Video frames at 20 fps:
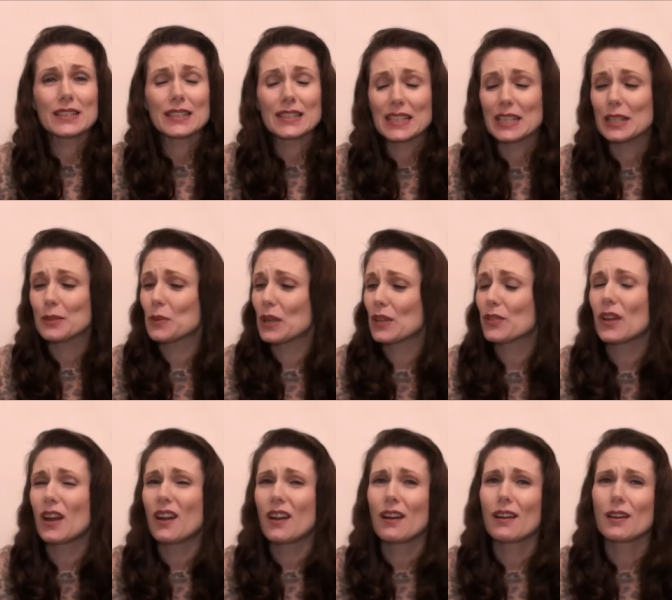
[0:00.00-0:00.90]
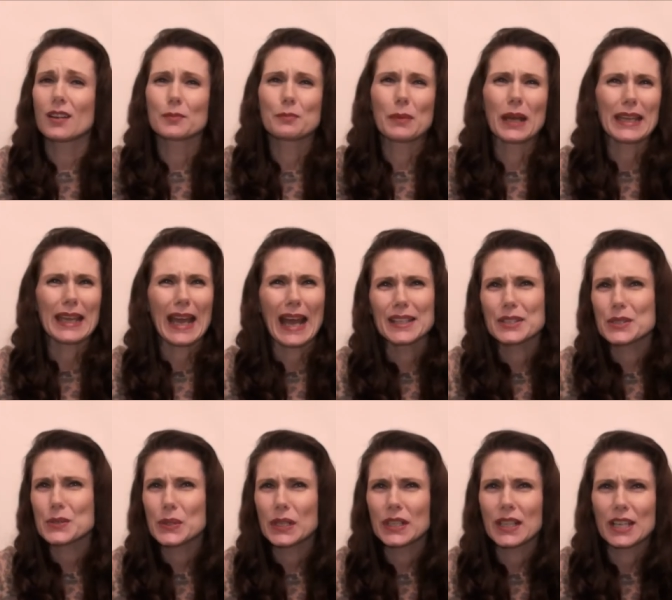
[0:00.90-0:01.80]
today with uh, my
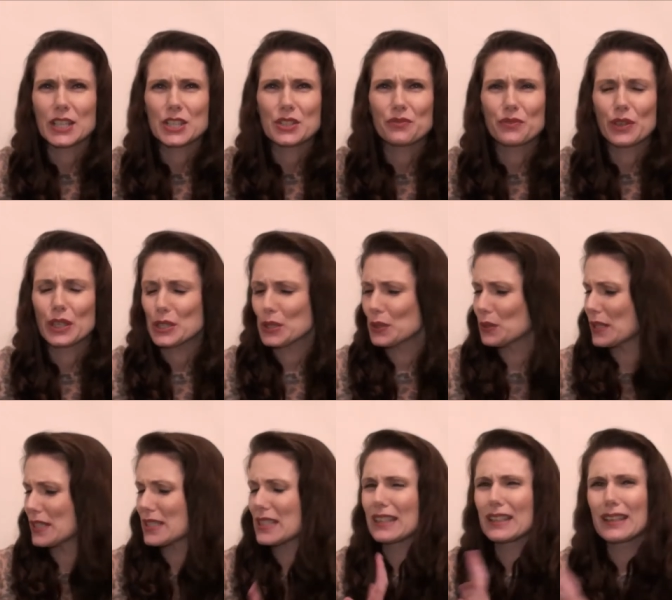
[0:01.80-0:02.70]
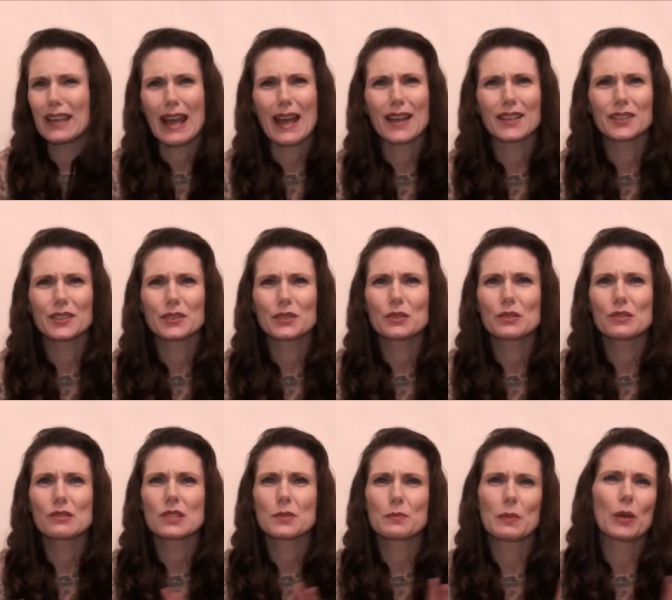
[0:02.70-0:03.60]
candle collection video. It's like
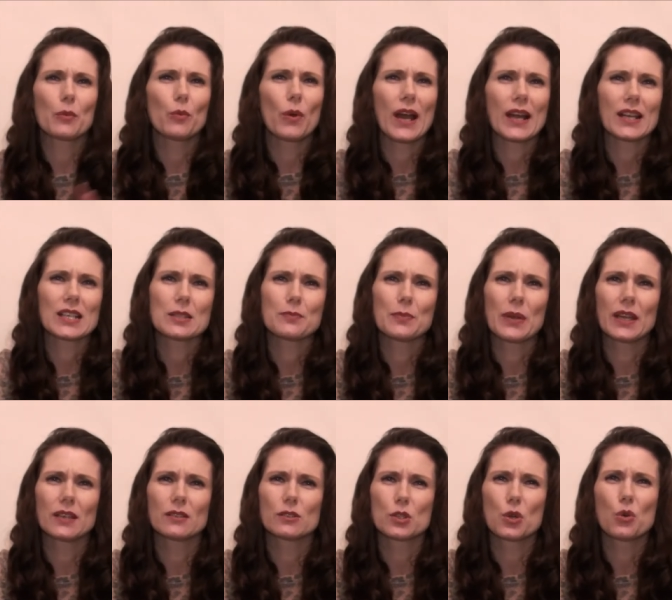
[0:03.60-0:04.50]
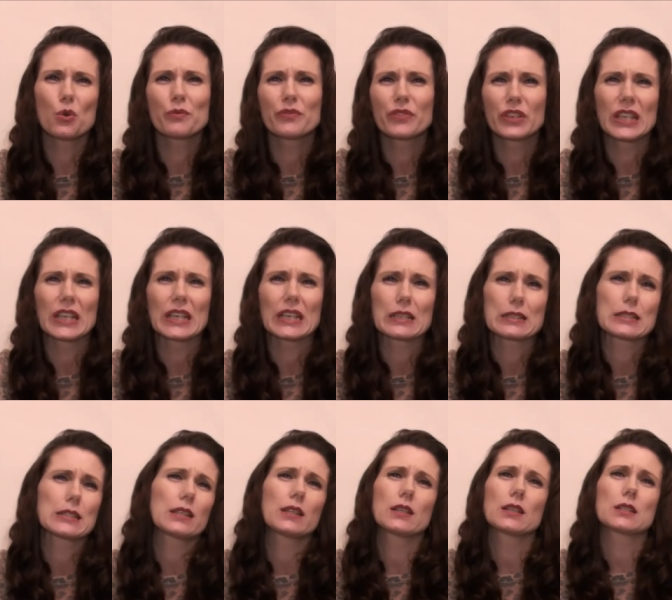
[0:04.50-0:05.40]
candles, my wax melts, home
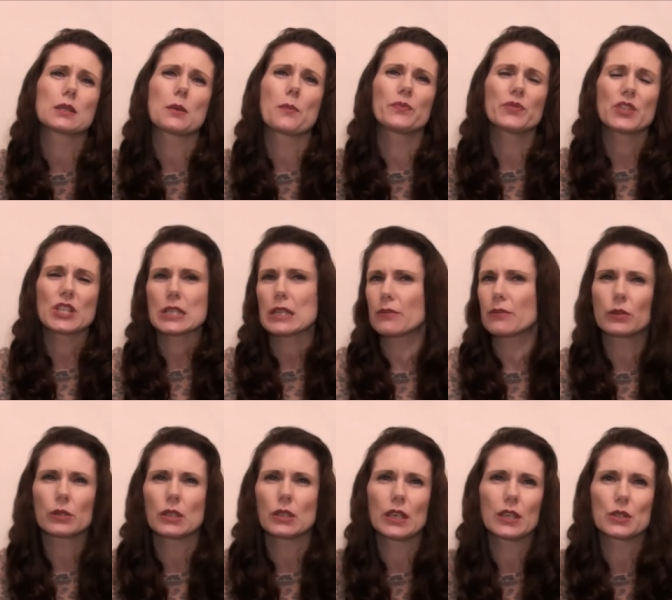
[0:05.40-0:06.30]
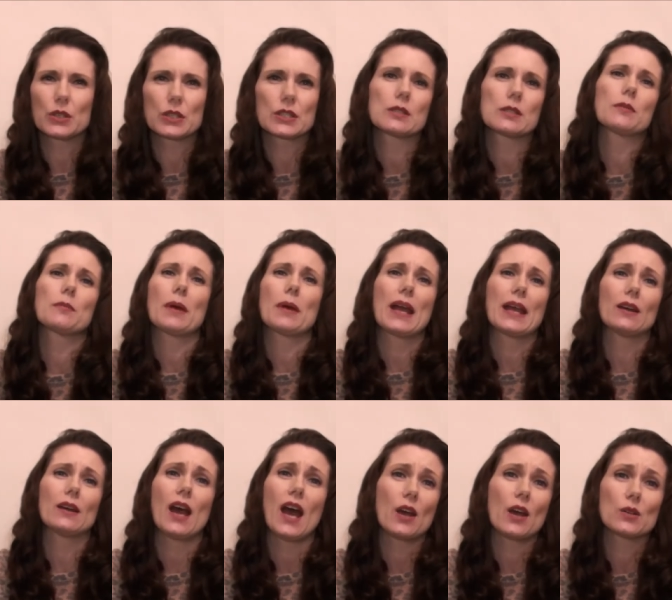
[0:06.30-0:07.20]
fragrances, just everything I use to make my
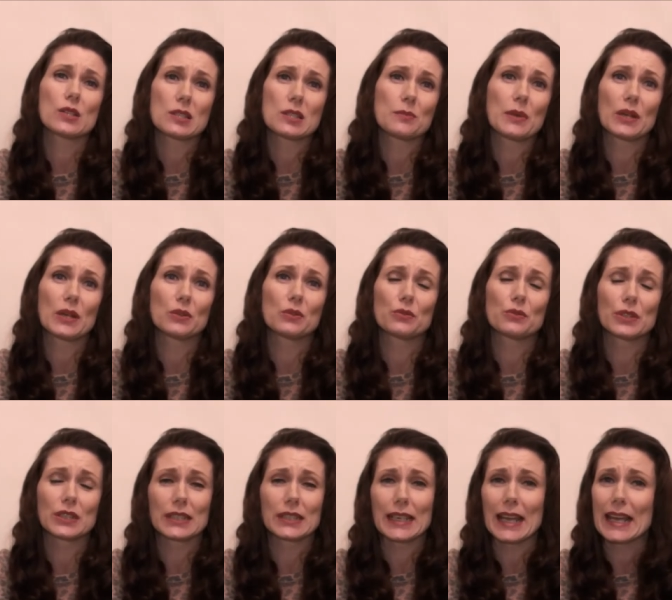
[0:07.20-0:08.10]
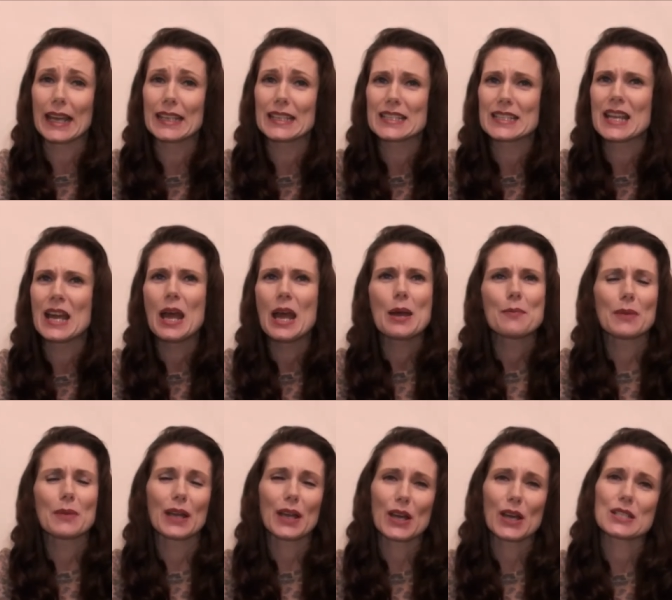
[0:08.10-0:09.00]
house smell really nice.
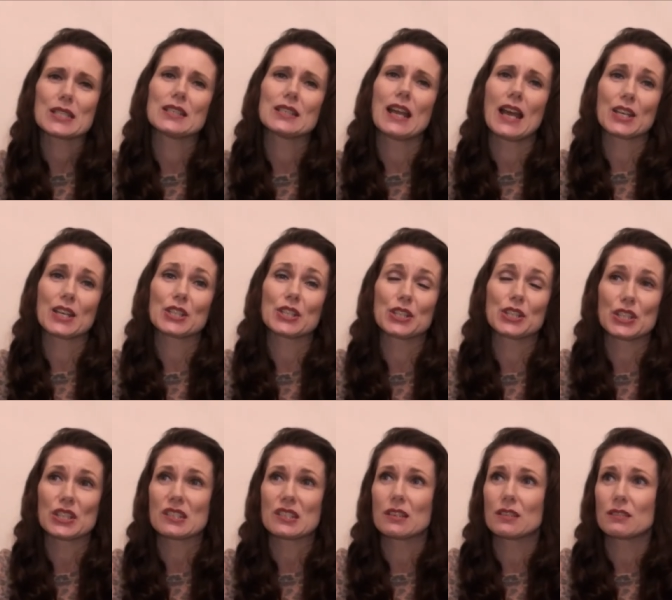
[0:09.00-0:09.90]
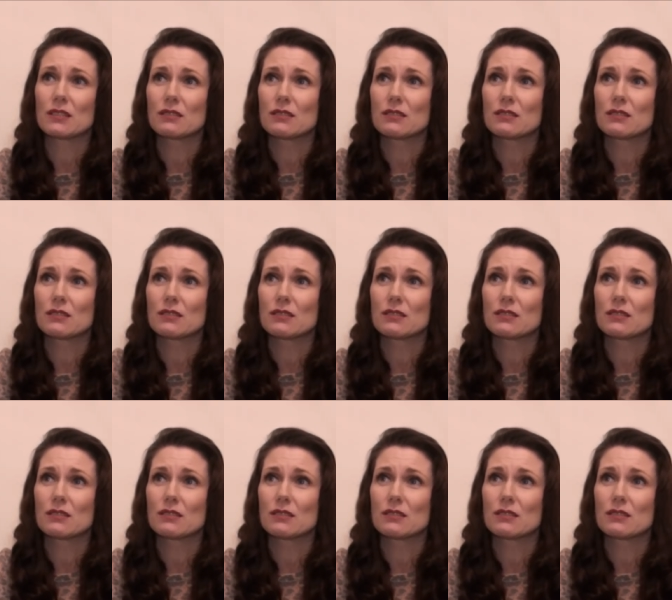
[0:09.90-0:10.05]
My cousin actually just